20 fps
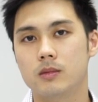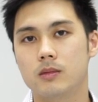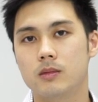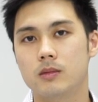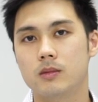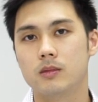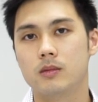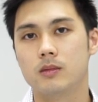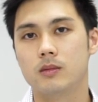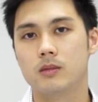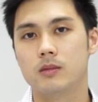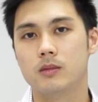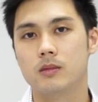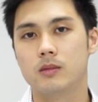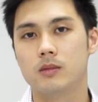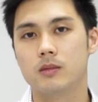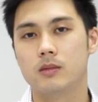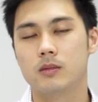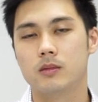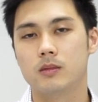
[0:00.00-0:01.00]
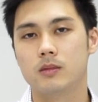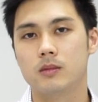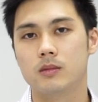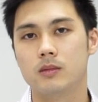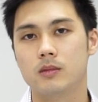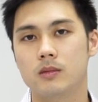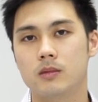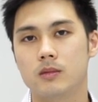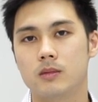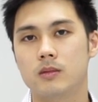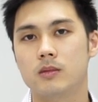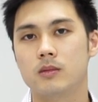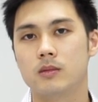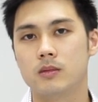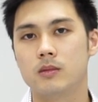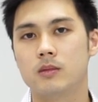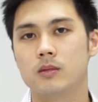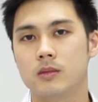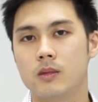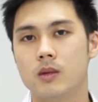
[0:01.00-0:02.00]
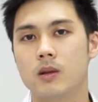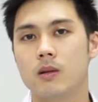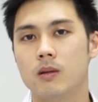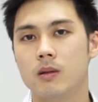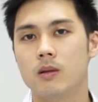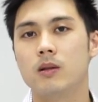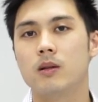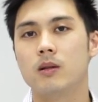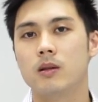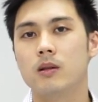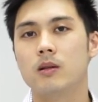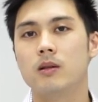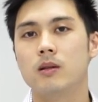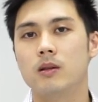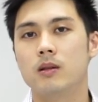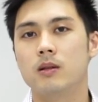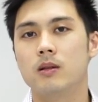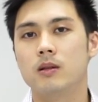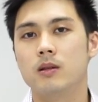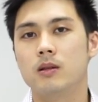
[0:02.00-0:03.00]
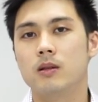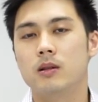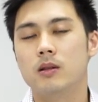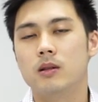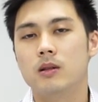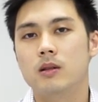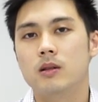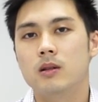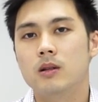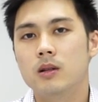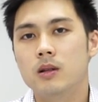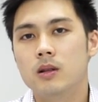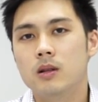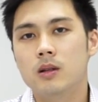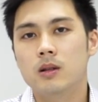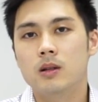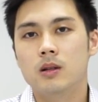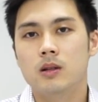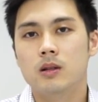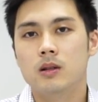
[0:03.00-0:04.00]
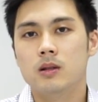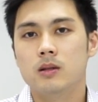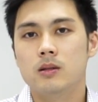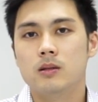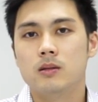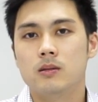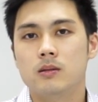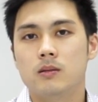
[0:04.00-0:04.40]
No words are spoken by the person on screen.